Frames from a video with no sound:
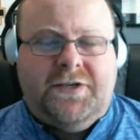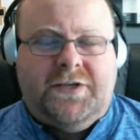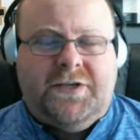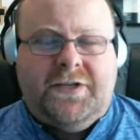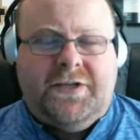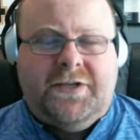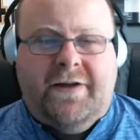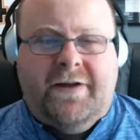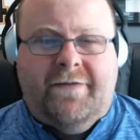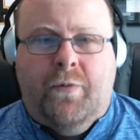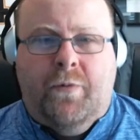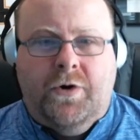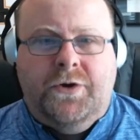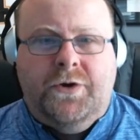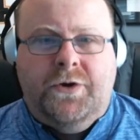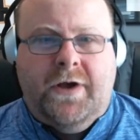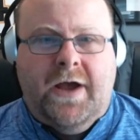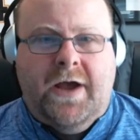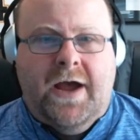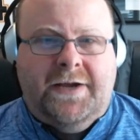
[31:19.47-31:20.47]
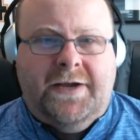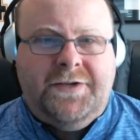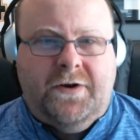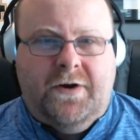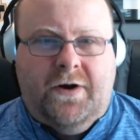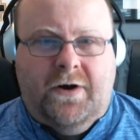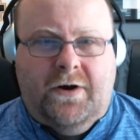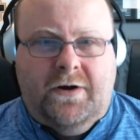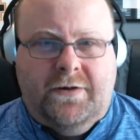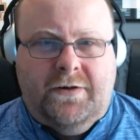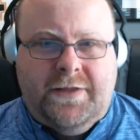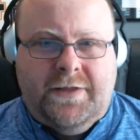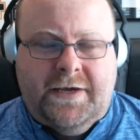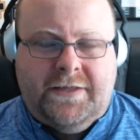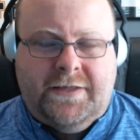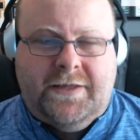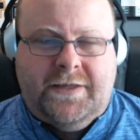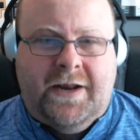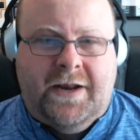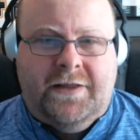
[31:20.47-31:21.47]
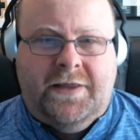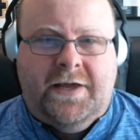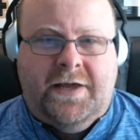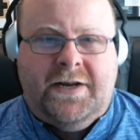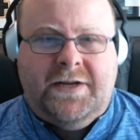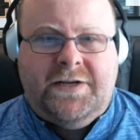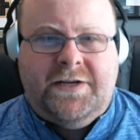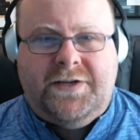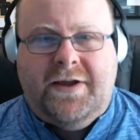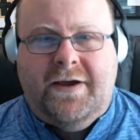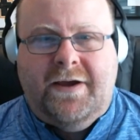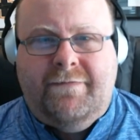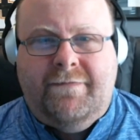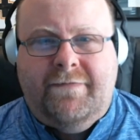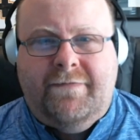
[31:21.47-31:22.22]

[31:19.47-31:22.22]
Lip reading: stuff bore you guys at all? Like the analytics stuff?